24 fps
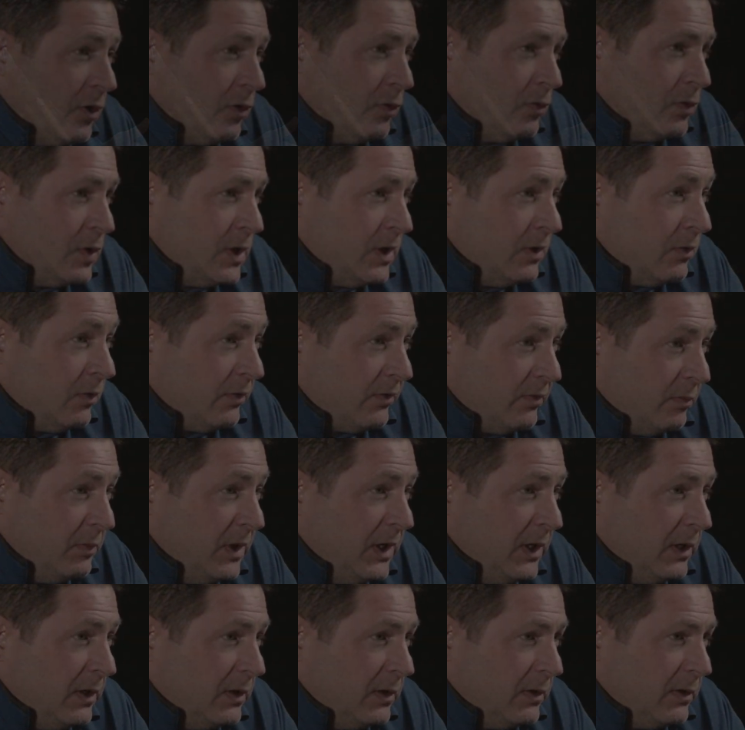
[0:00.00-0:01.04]
heroin or it's
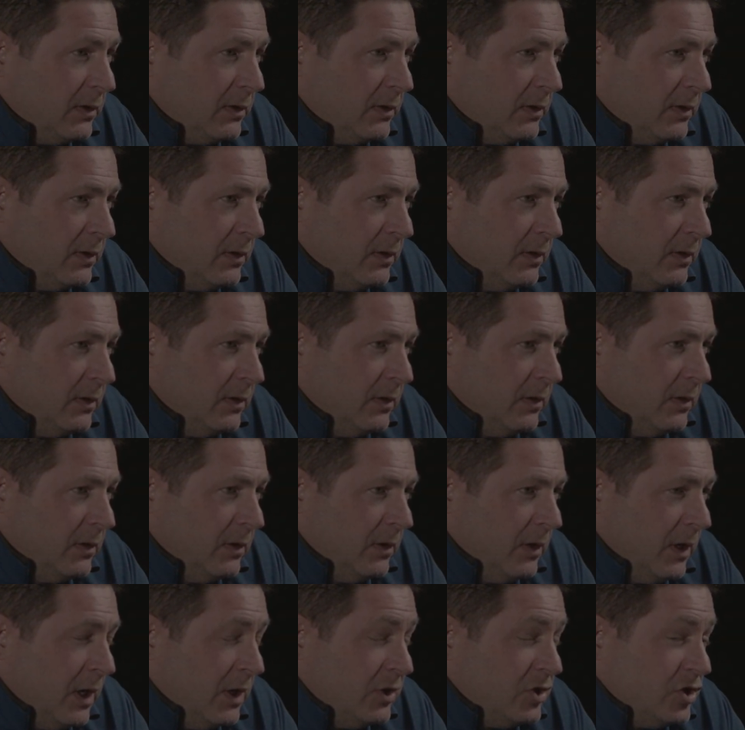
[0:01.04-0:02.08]
me.
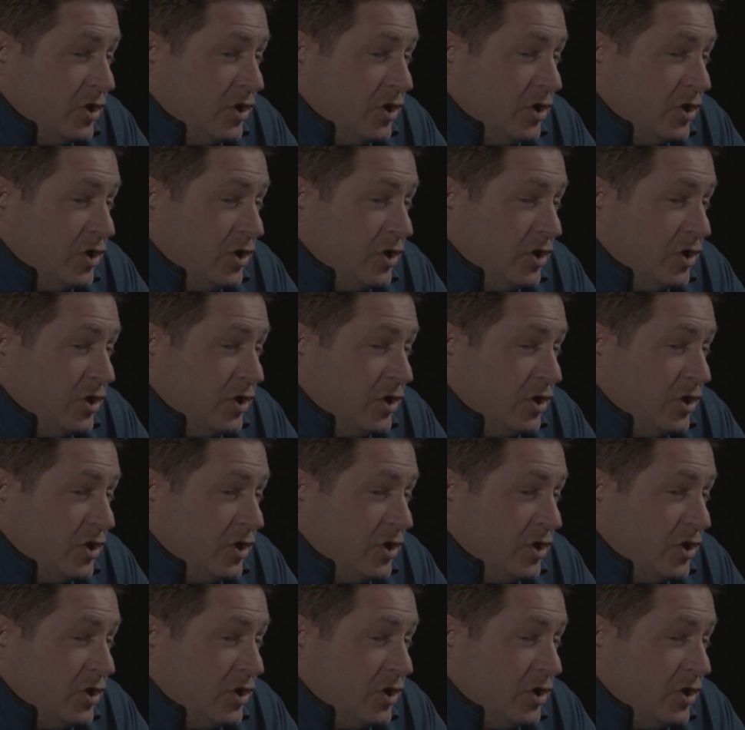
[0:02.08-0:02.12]
Mm.